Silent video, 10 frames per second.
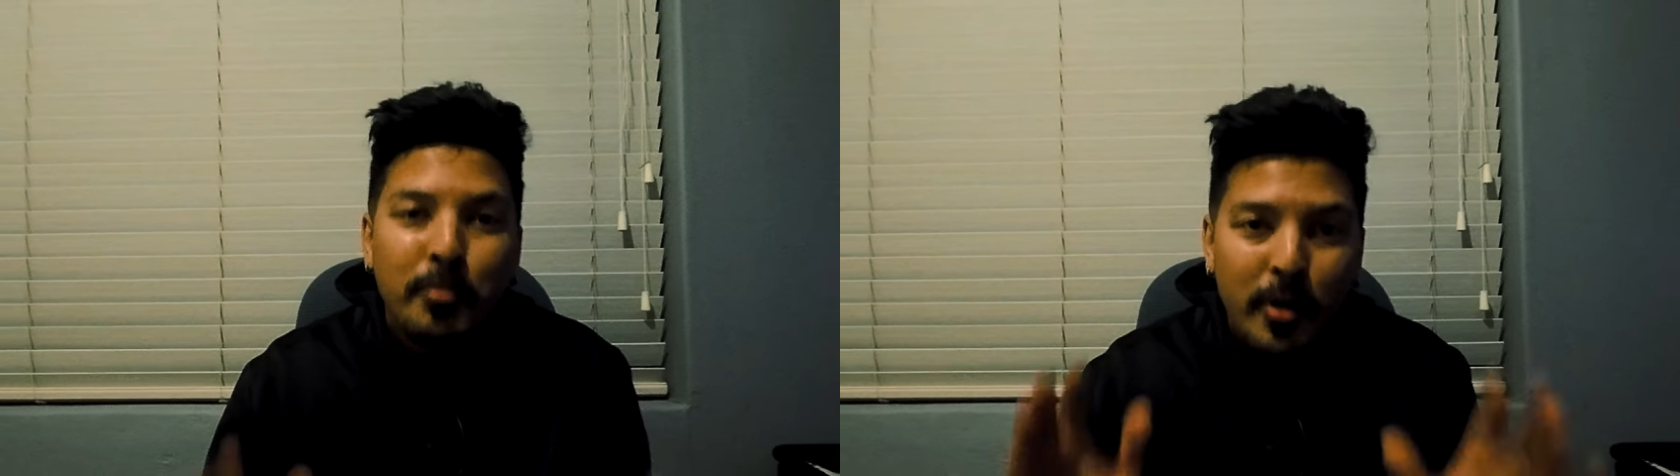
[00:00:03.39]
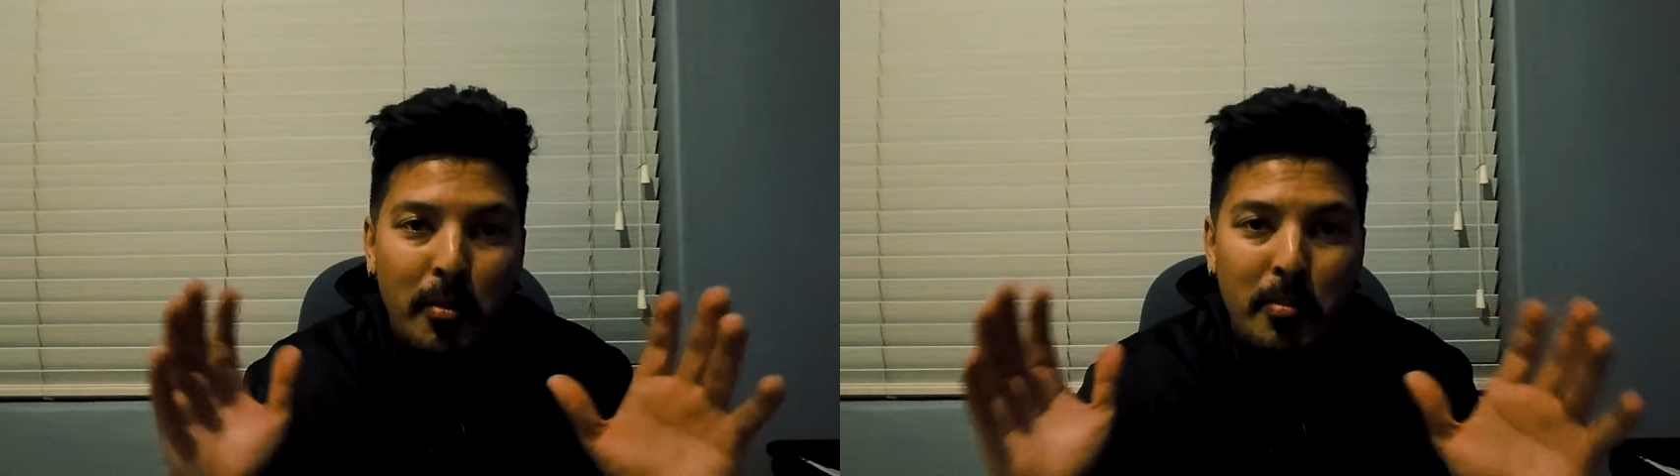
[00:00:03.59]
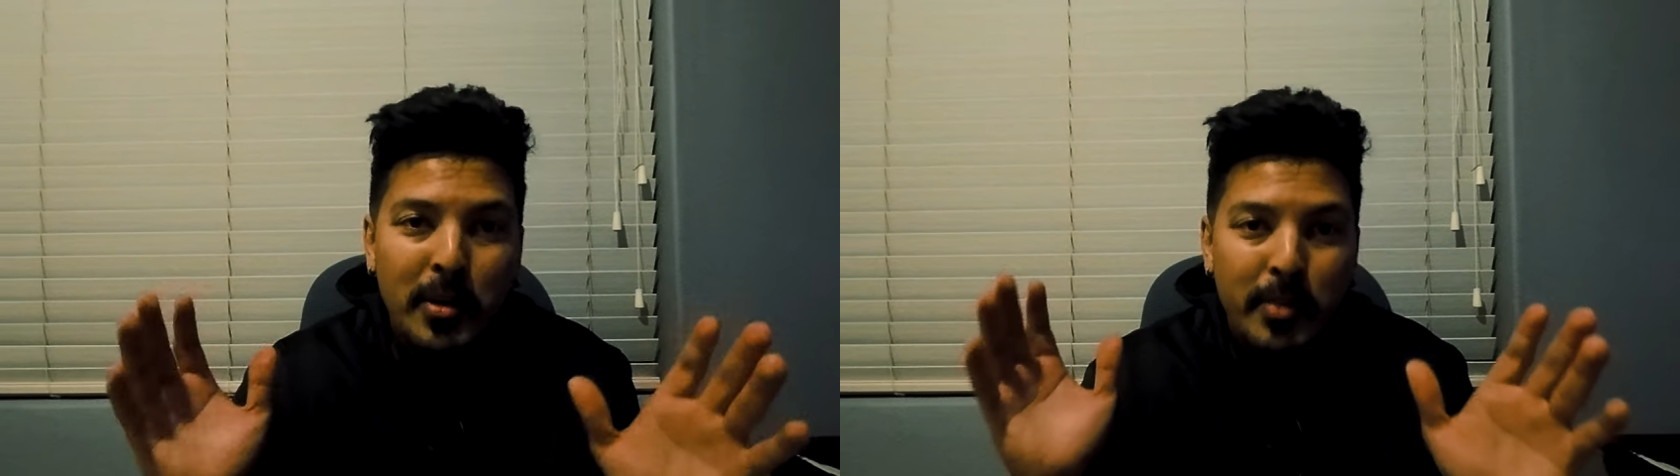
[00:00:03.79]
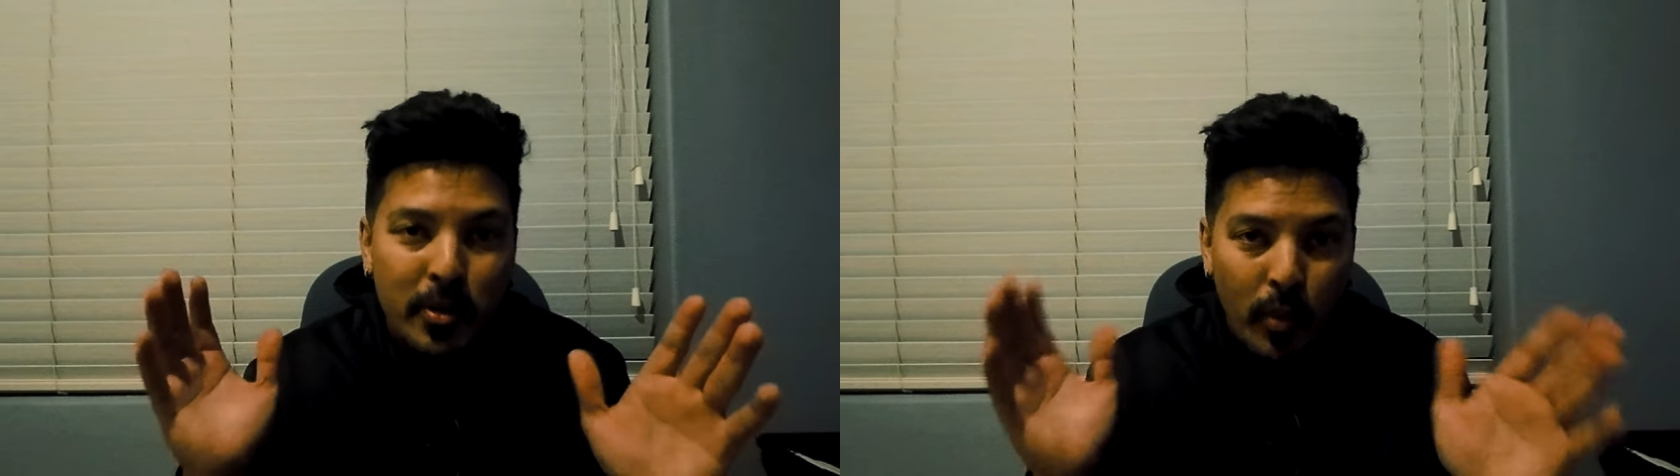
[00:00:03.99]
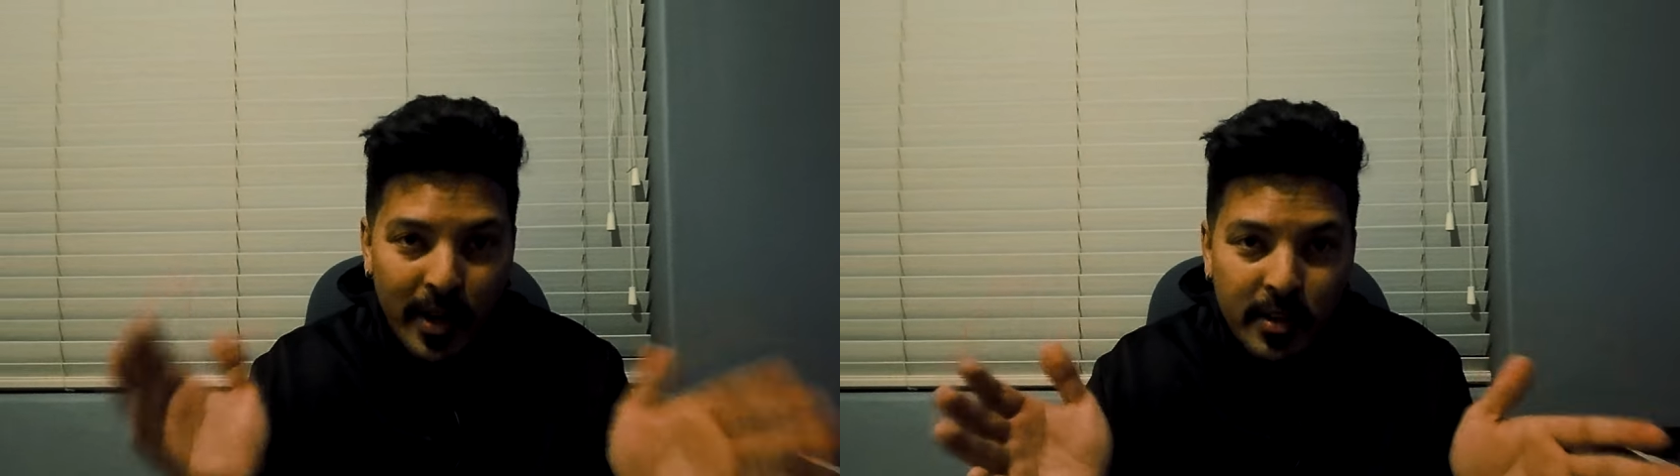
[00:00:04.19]
probably
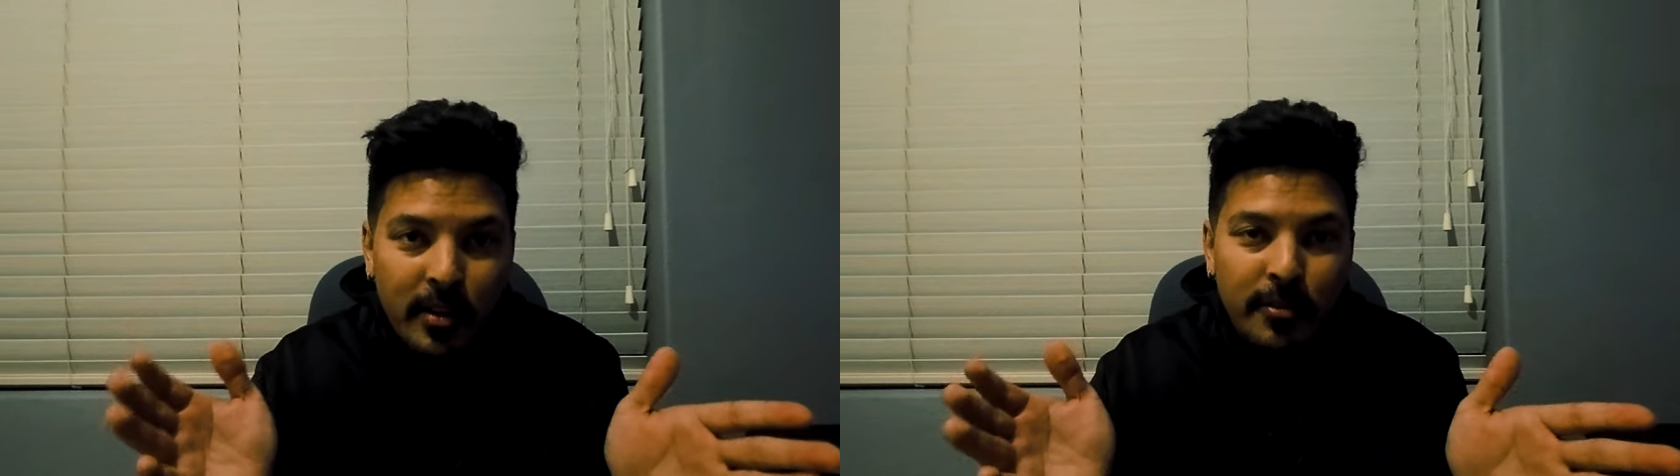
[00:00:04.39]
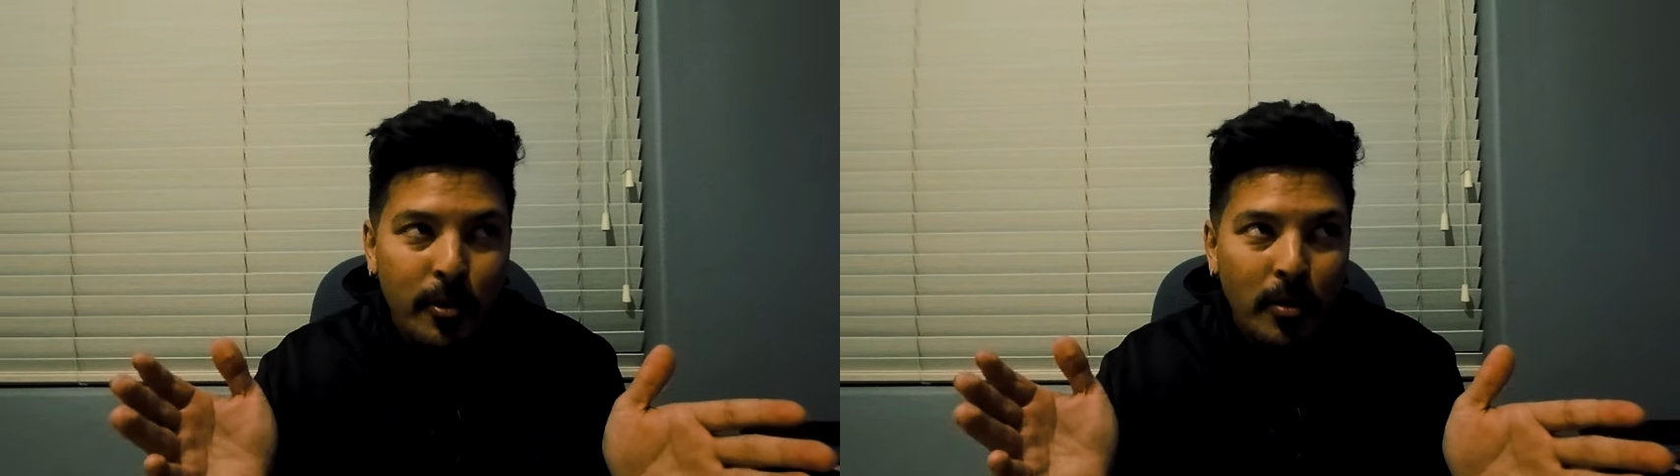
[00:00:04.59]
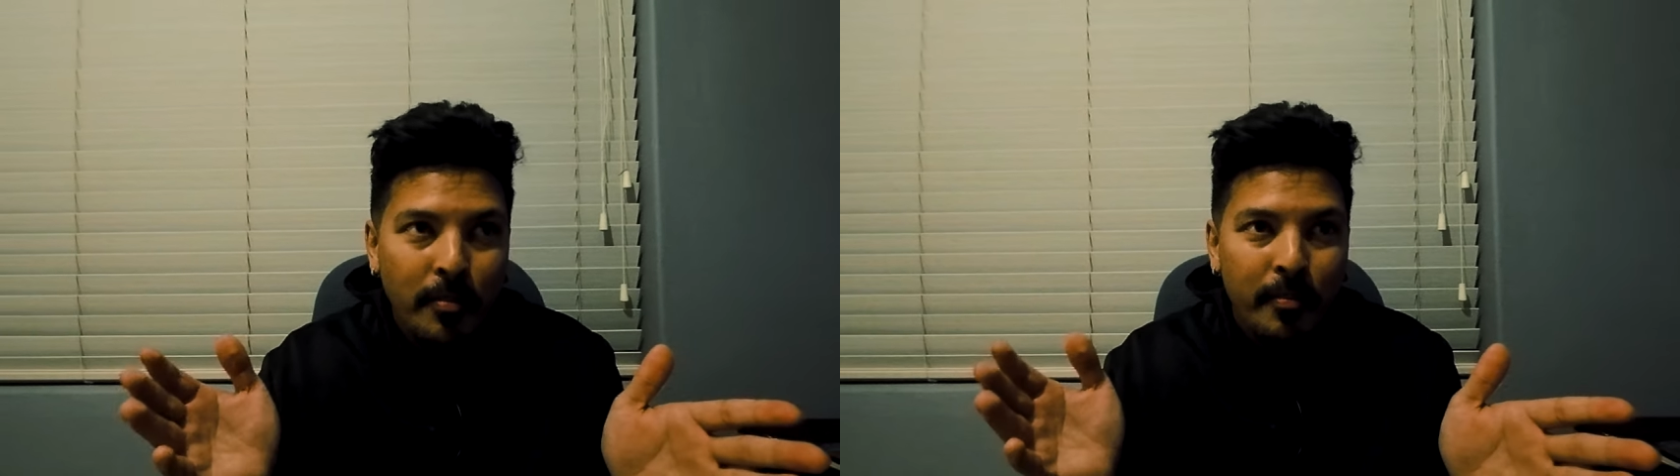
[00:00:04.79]
been waiting for,